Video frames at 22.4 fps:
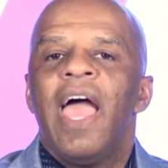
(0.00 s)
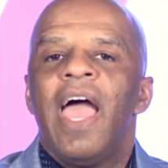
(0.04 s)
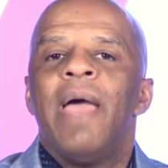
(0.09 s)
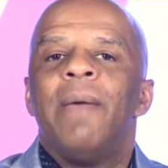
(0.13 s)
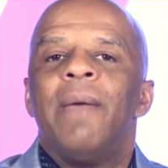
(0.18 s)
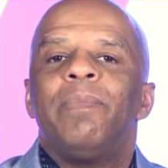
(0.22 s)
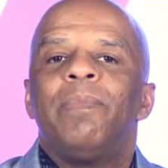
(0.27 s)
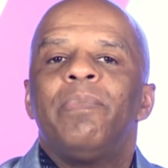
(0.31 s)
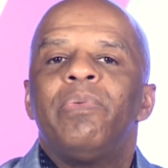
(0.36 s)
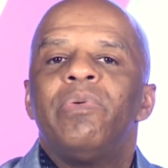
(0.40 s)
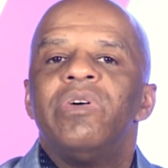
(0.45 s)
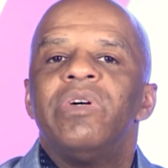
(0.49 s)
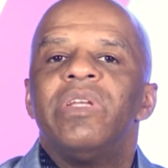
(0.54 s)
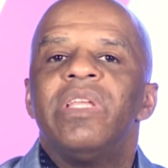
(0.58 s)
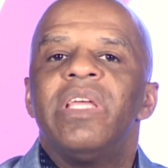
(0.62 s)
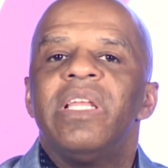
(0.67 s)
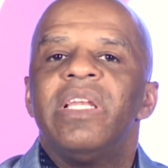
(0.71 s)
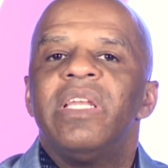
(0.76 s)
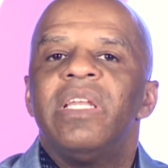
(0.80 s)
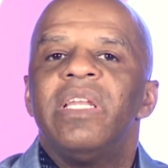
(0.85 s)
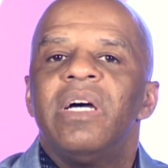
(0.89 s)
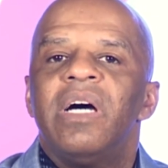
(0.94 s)
and
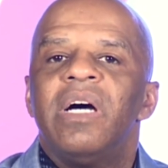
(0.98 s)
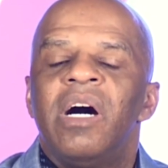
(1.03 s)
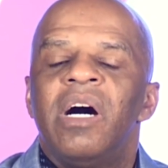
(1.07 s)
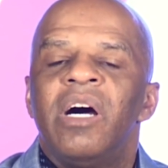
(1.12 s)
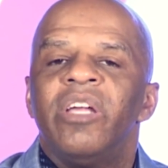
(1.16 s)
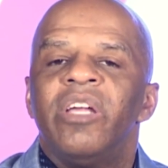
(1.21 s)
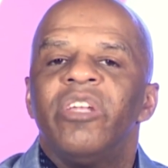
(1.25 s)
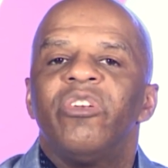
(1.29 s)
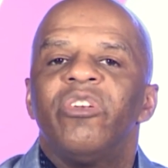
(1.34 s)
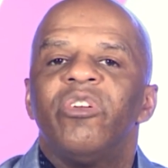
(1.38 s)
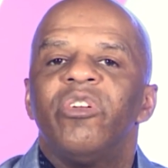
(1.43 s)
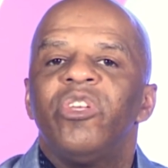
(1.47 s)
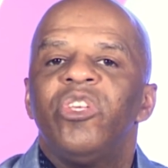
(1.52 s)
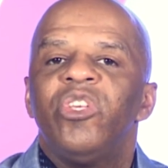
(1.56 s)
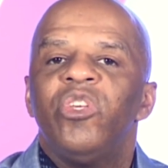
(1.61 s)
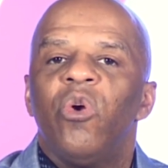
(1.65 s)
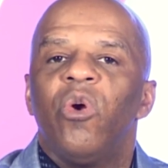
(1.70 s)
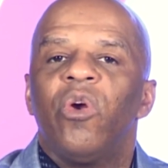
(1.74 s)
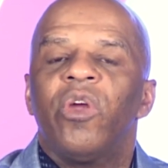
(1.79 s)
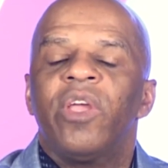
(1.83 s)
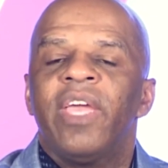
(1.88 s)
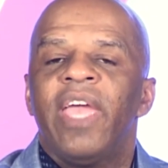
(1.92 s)
put it under
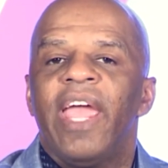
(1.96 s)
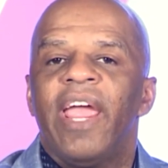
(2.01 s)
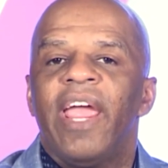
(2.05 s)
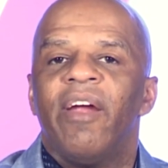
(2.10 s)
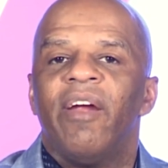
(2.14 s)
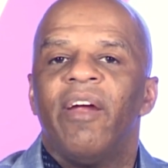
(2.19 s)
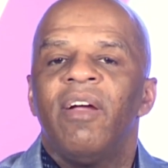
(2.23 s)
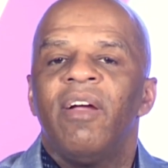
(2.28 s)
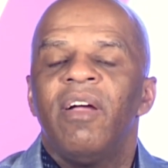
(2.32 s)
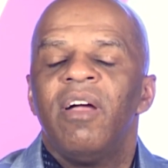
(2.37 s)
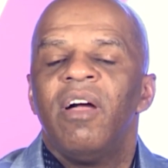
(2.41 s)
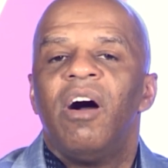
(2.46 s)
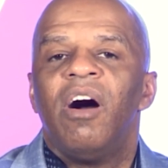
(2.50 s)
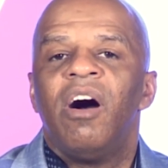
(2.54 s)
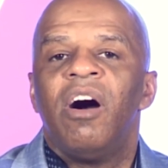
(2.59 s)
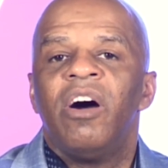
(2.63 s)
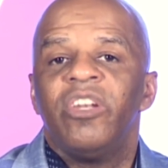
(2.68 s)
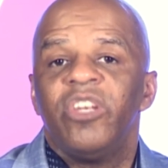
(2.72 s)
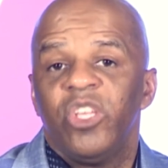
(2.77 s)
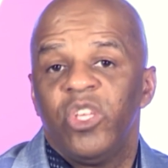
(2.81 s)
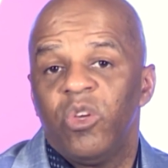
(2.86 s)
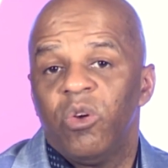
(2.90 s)
your care,
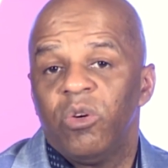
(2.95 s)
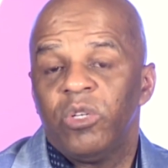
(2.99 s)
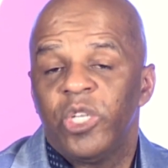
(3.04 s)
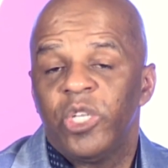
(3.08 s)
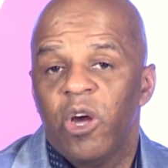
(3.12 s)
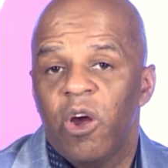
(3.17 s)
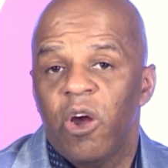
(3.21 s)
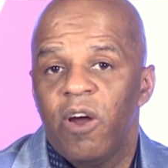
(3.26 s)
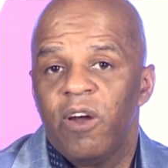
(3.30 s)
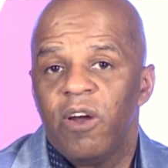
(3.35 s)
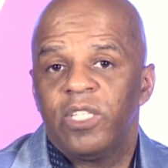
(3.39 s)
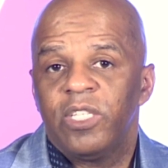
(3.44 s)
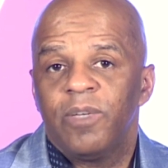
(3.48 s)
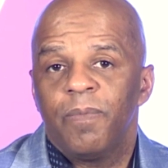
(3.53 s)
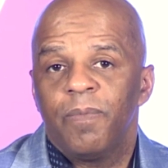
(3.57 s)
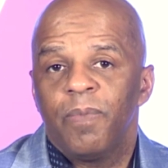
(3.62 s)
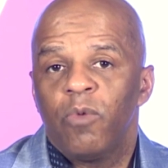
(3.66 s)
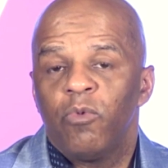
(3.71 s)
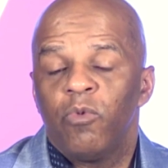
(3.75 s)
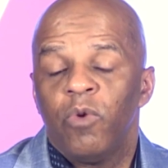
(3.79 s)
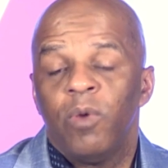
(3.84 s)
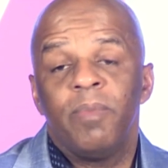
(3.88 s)
under your charge.
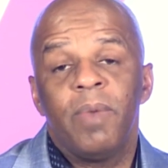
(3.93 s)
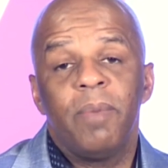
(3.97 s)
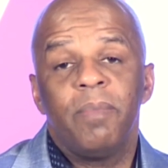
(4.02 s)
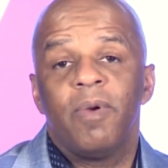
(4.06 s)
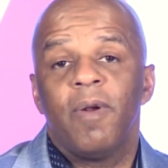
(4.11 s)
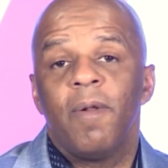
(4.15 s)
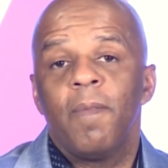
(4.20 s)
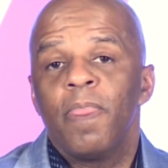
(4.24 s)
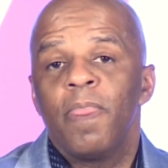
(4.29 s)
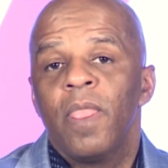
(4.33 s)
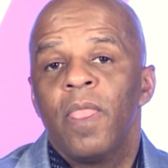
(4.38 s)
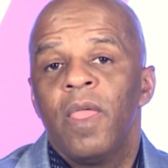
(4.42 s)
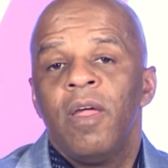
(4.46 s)
Remember,